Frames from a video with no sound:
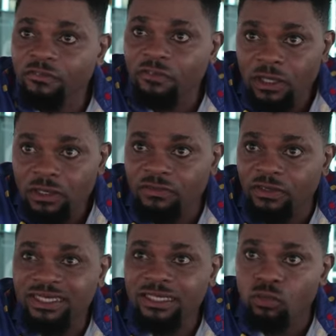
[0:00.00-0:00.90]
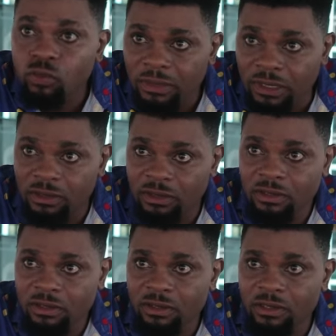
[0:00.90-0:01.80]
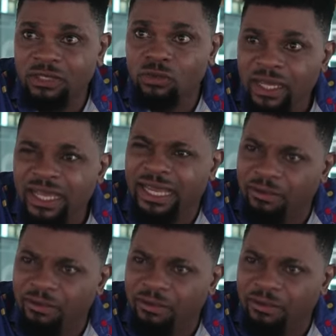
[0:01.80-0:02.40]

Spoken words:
fallen for any woman the way I